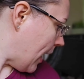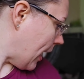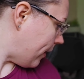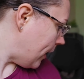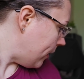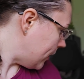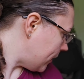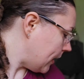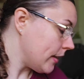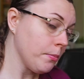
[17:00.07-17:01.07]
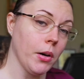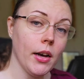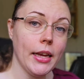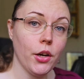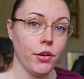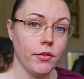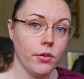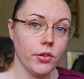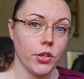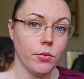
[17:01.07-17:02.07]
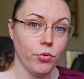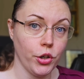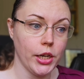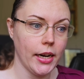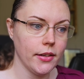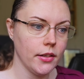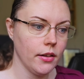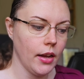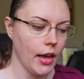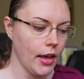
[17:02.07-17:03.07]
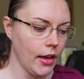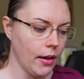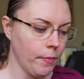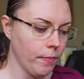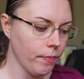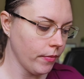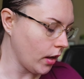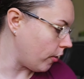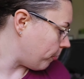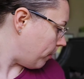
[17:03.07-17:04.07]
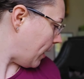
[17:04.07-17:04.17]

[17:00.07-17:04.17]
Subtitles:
And then this is my current project that I've been